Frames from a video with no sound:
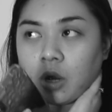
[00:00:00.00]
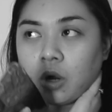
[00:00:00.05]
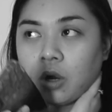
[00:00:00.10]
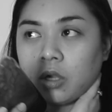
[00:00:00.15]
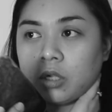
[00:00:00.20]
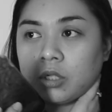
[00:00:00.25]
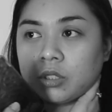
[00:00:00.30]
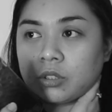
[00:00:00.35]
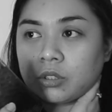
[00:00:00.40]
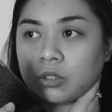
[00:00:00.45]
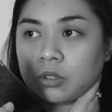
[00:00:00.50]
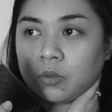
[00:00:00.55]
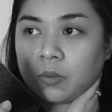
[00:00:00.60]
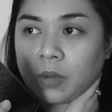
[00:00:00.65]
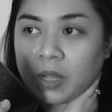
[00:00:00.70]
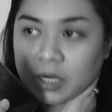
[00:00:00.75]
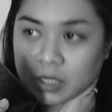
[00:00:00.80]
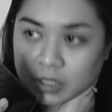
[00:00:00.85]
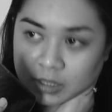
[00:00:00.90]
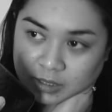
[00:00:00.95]
also
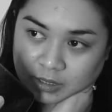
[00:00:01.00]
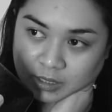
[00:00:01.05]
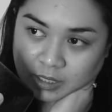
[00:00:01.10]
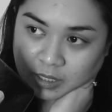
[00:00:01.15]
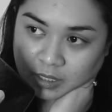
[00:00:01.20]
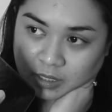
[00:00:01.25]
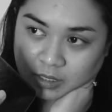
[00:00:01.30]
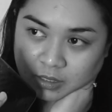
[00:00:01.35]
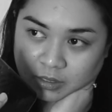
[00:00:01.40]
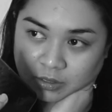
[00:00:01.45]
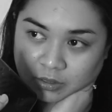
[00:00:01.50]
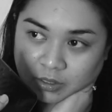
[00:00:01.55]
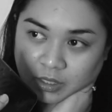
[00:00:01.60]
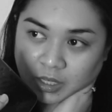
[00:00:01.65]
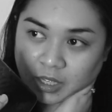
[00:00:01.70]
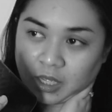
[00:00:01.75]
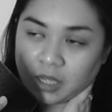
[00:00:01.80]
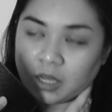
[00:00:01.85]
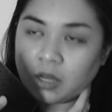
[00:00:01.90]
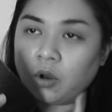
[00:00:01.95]
Wednesday,
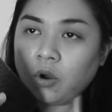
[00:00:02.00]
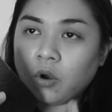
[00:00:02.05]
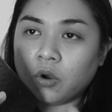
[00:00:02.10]
okay?